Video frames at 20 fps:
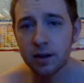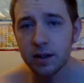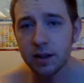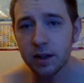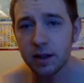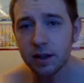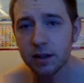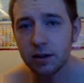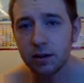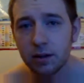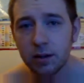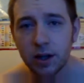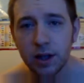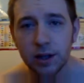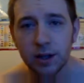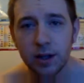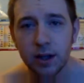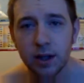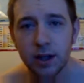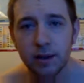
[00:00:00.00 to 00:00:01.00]
I'm going to
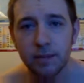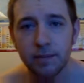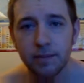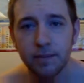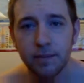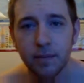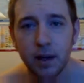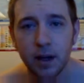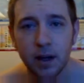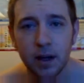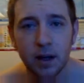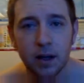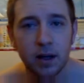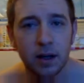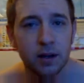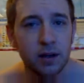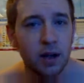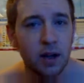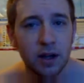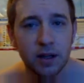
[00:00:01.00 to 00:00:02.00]
call it a night.
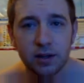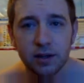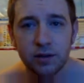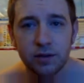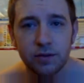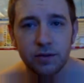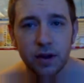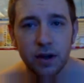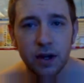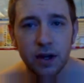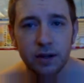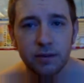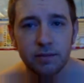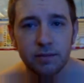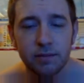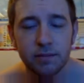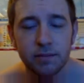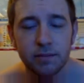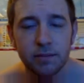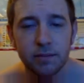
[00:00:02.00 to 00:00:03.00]
Diet's all
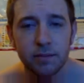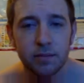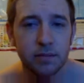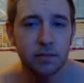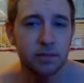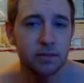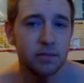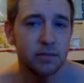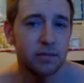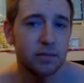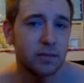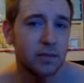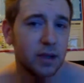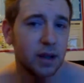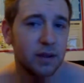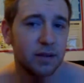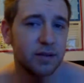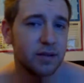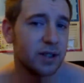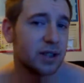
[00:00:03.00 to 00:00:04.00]
fine,
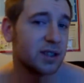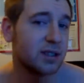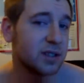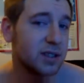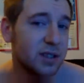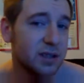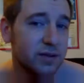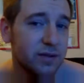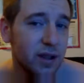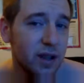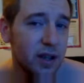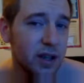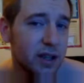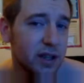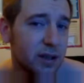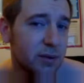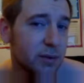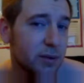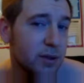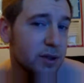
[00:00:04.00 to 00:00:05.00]
everything else is
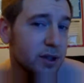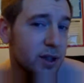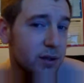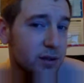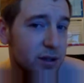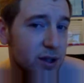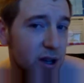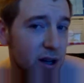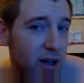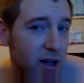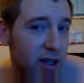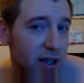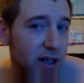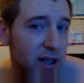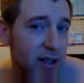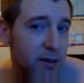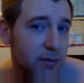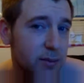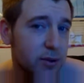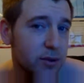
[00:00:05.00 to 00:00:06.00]
fine. I'm not so
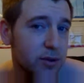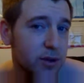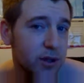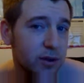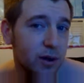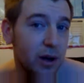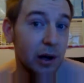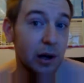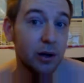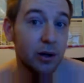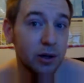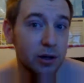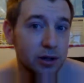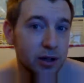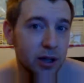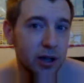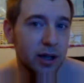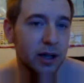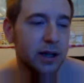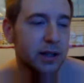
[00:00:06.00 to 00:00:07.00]
tired anymore, though I
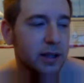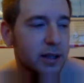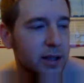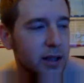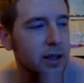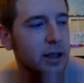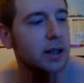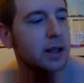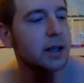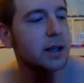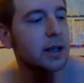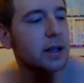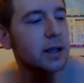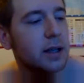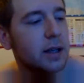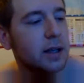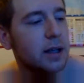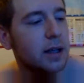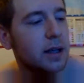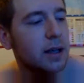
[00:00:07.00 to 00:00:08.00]
look tired.
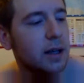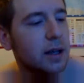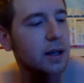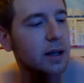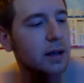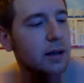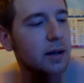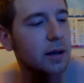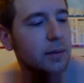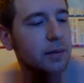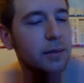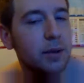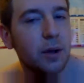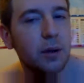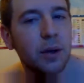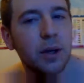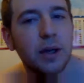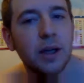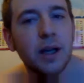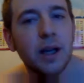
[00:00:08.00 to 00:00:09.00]

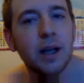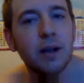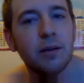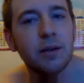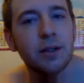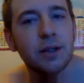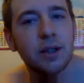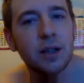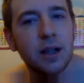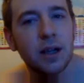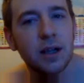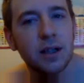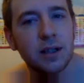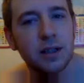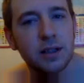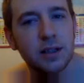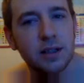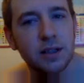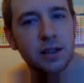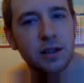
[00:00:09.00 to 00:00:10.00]
I'm nowhere near as
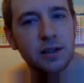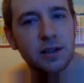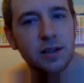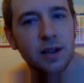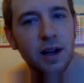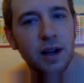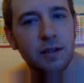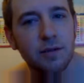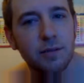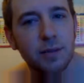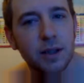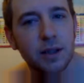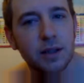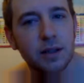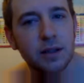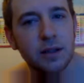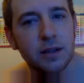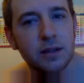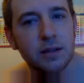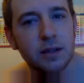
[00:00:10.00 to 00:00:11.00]
tired as I have
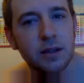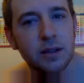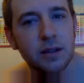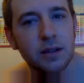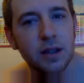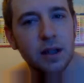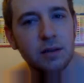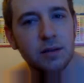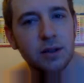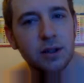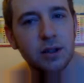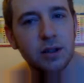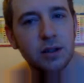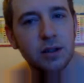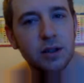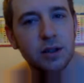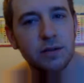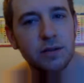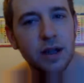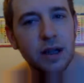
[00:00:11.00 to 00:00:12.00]
been, and that was
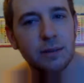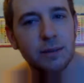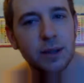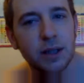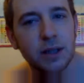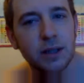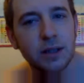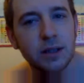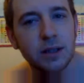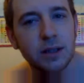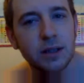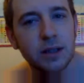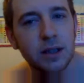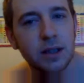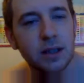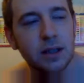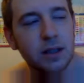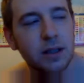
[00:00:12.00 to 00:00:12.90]
due to the fat burners.